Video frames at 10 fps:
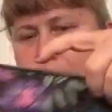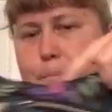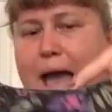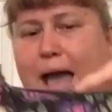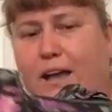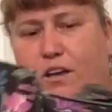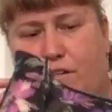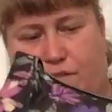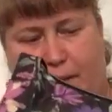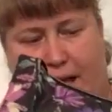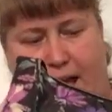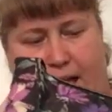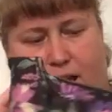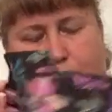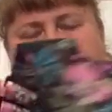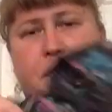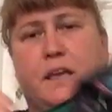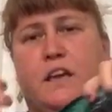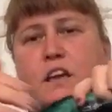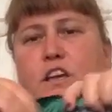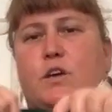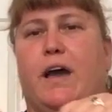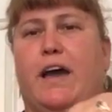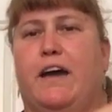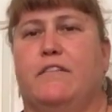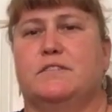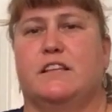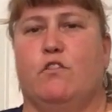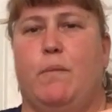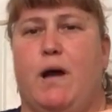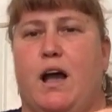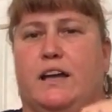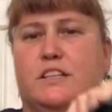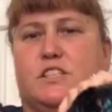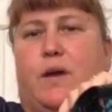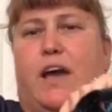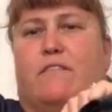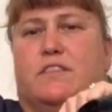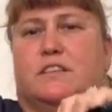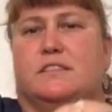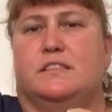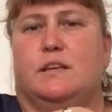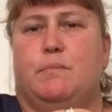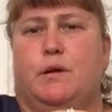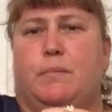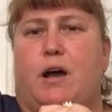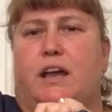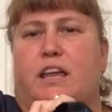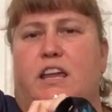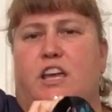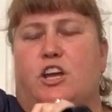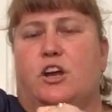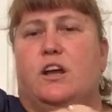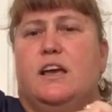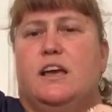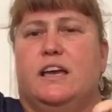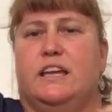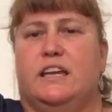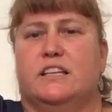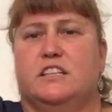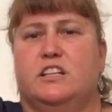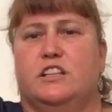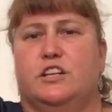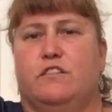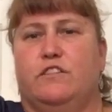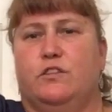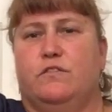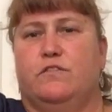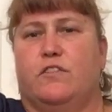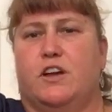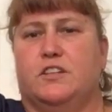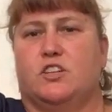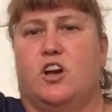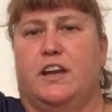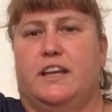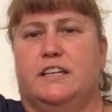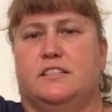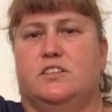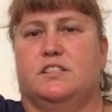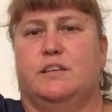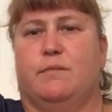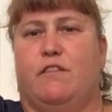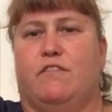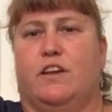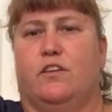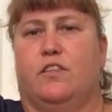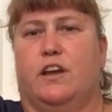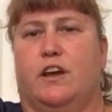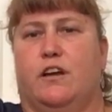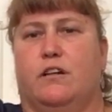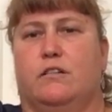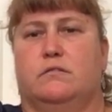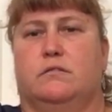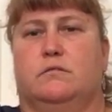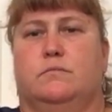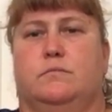back of the bag, you have several pockets. You have this zipper pocket here. It is a clear view front on it. You see my finger there, oh,